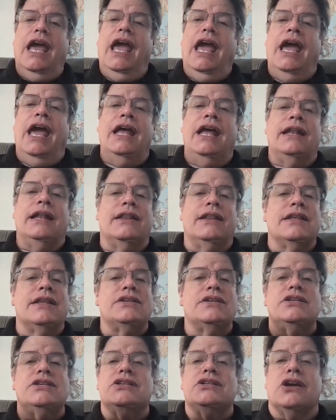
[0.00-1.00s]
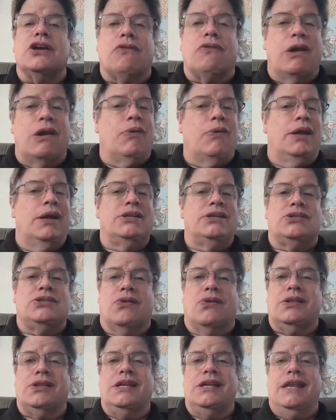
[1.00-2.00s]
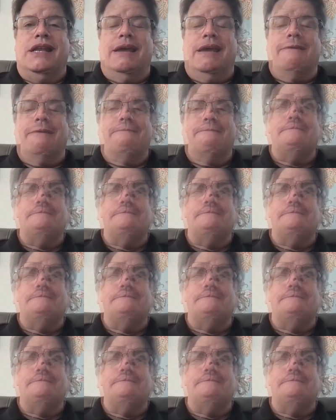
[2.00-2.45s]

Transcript: And this is a great way to start the day.